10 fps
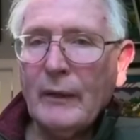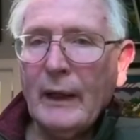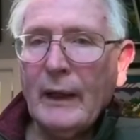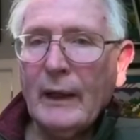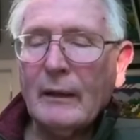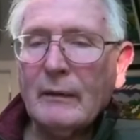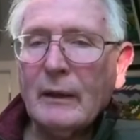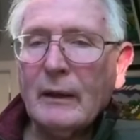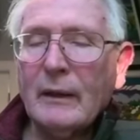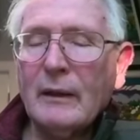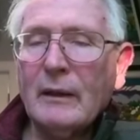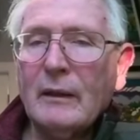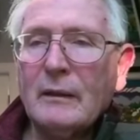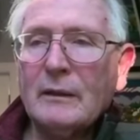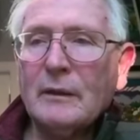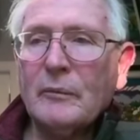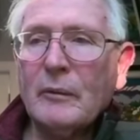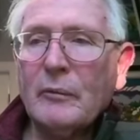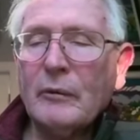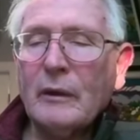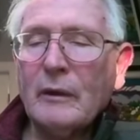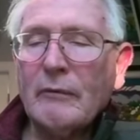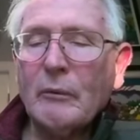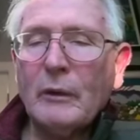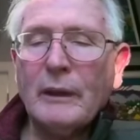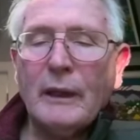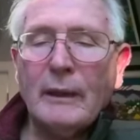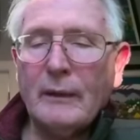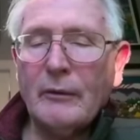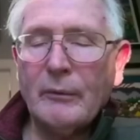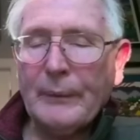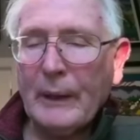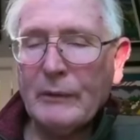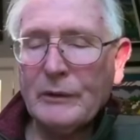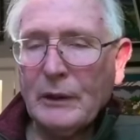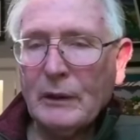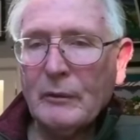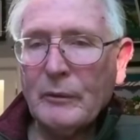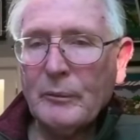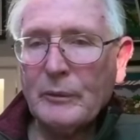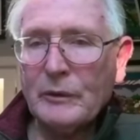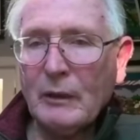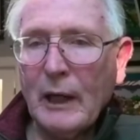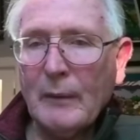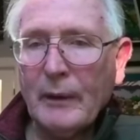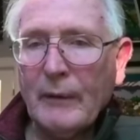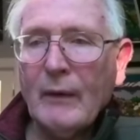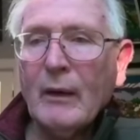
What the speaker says: And I think you never want to get into a power struggle with prescribing.